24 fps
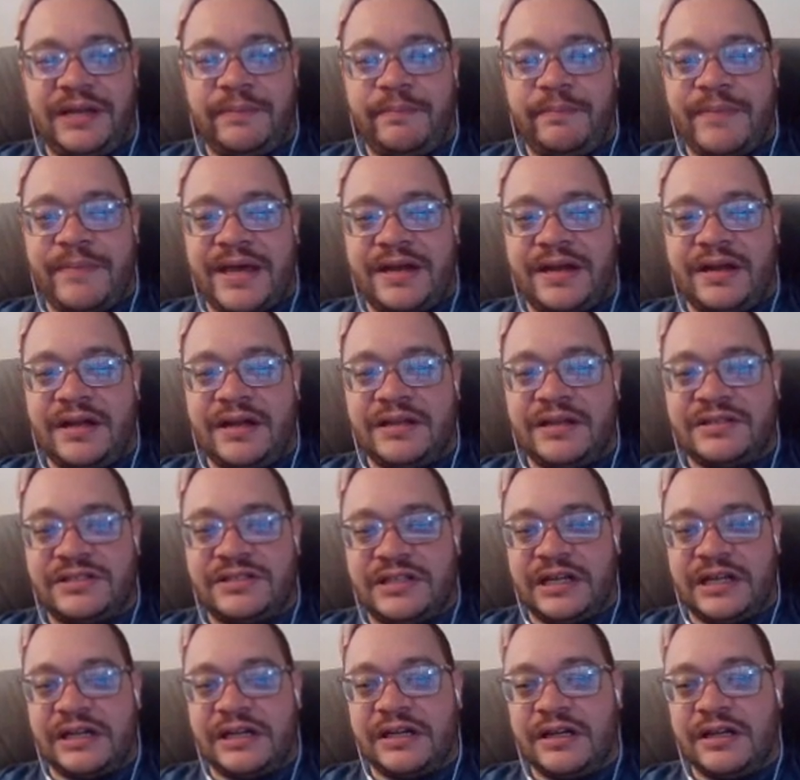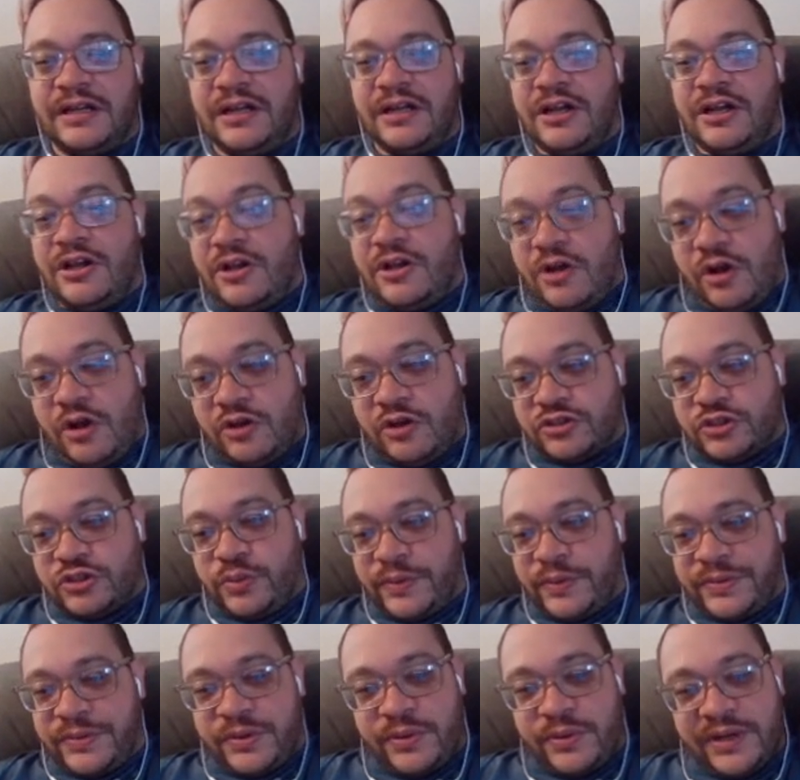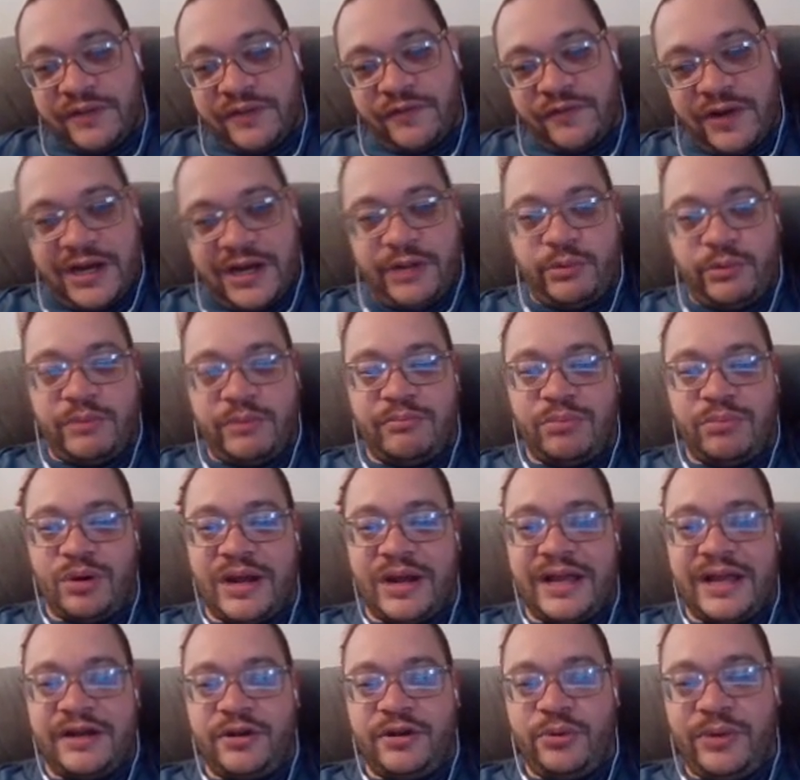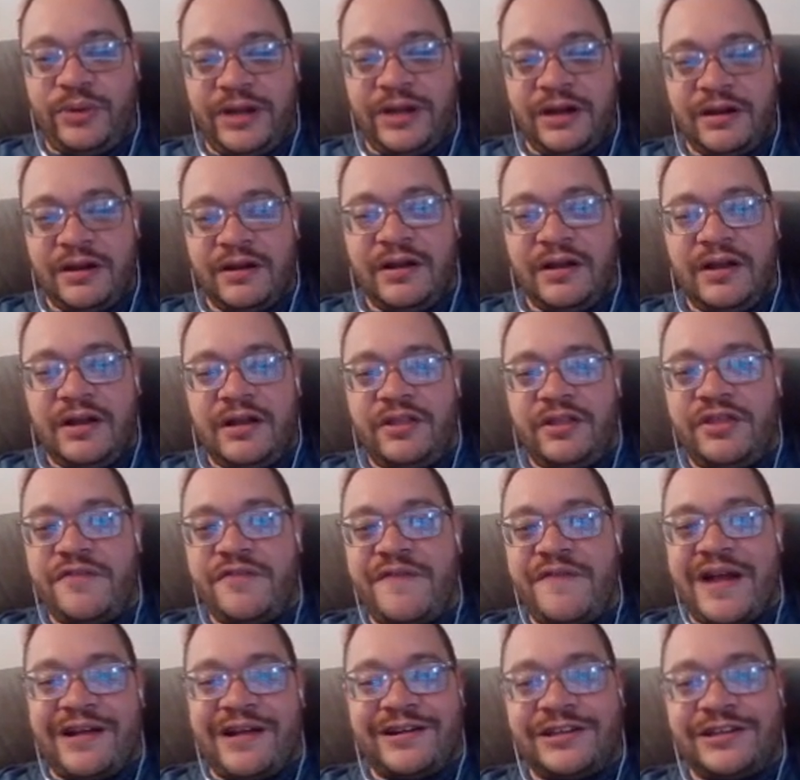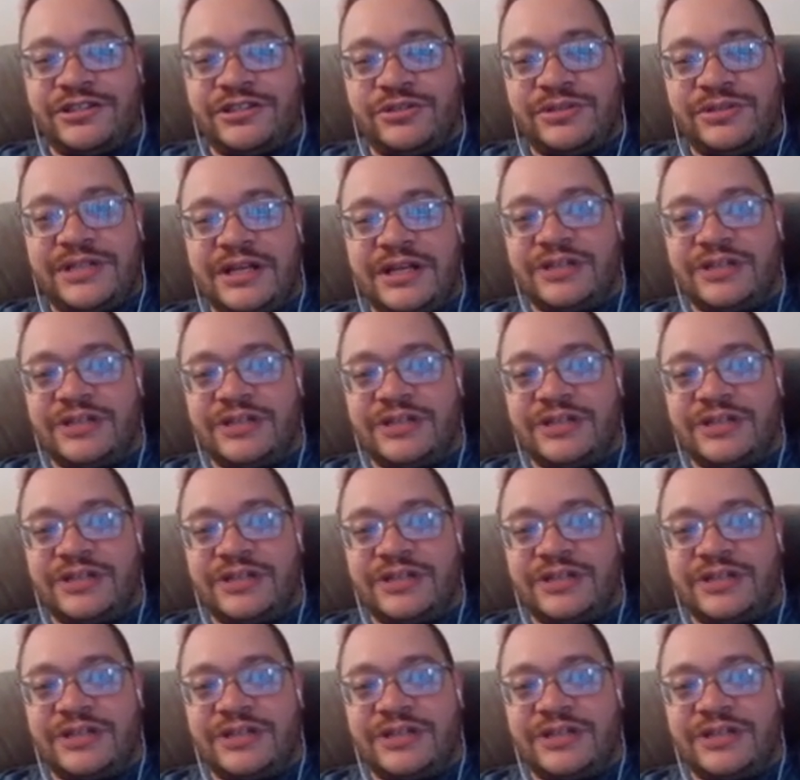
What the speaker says: meta sick. Also worth noting for anyone brand new here, the variants you see on